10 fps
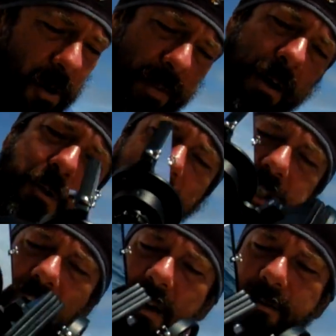So that was my
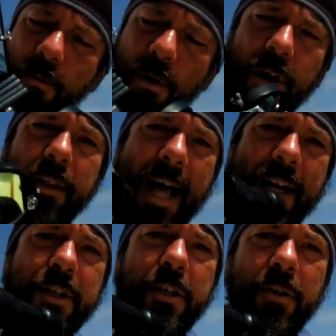shot for
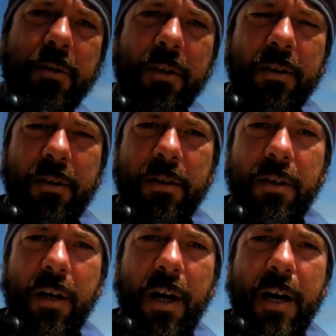Latitude
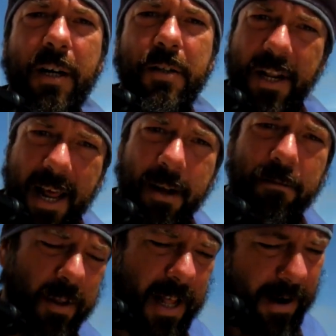today.
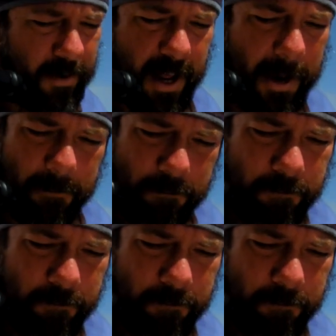Do that every day.